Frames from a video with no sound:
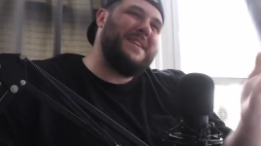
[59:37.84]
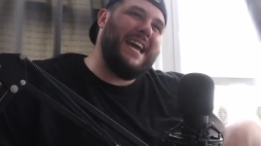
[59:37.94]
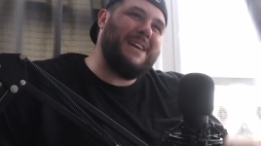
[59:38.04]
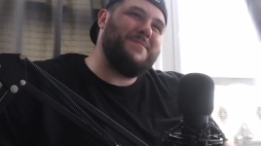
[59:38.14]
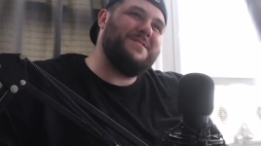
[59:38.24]
to
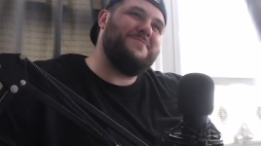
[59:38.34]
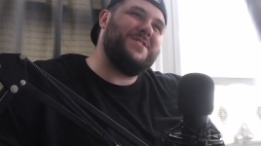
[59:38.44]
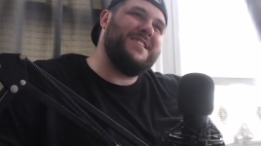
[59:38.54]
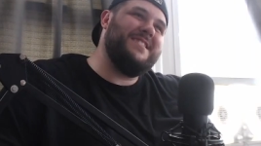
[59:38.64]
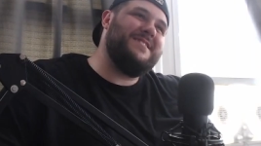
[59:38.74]
Hammer
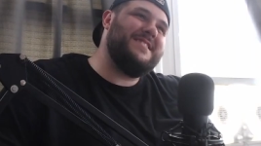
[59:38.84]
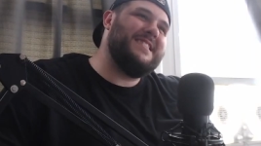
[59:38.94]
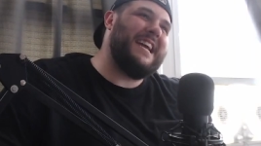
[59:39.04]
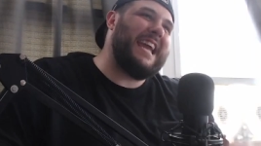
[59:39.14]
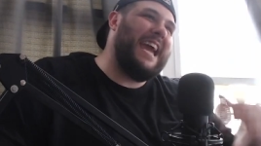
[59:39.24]
one year?
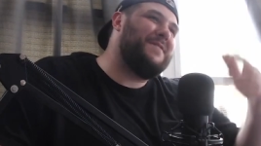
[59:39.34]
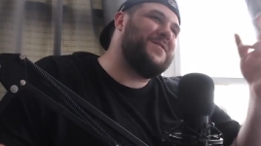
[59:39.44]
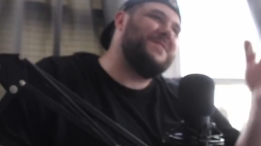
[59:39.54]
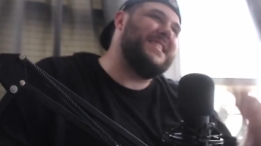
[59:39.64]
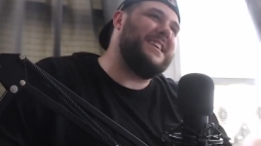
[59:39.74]
Like after
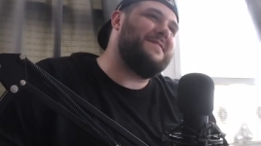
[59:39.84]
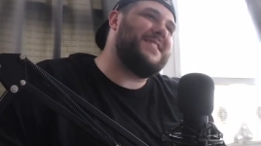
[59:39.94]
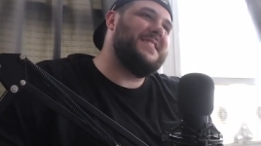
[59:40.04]
we left?